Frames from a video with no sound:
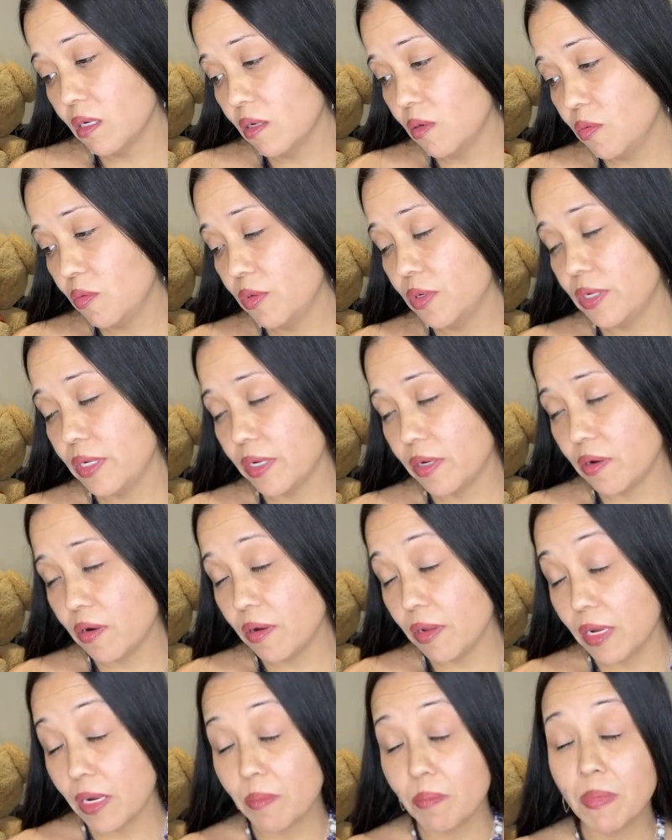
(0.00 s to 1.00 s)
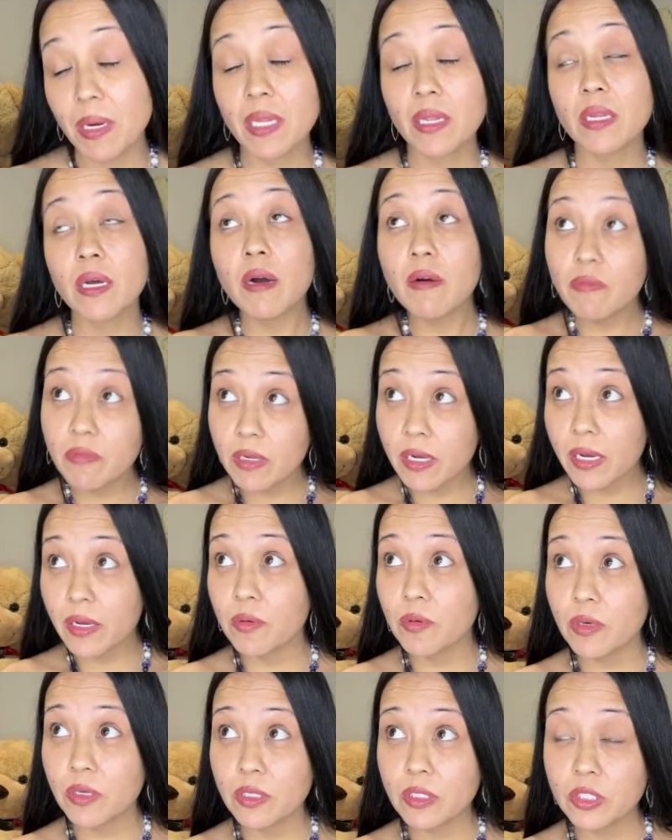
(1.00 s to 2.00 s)
do they call that? My love
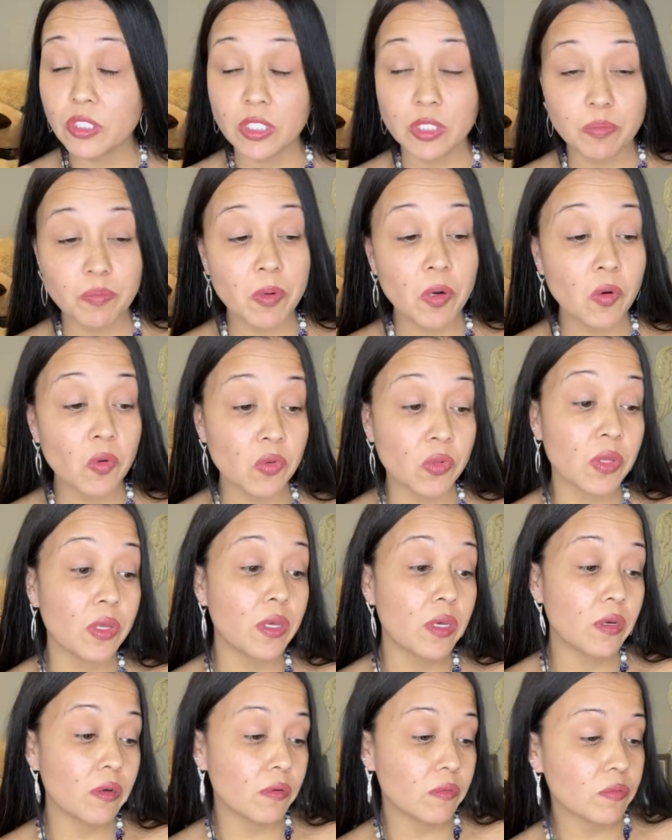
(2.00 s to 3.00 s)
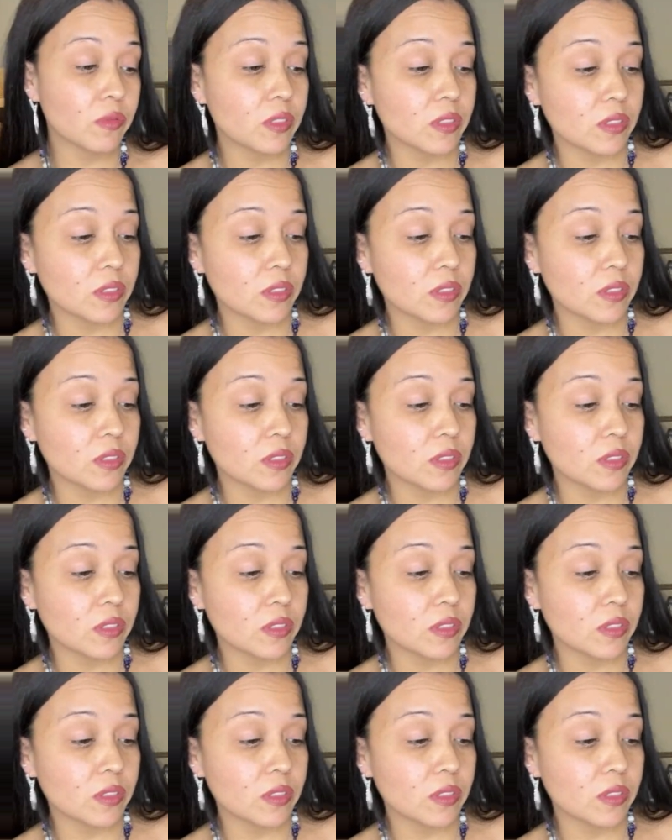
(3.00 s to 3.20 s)
language is both gifts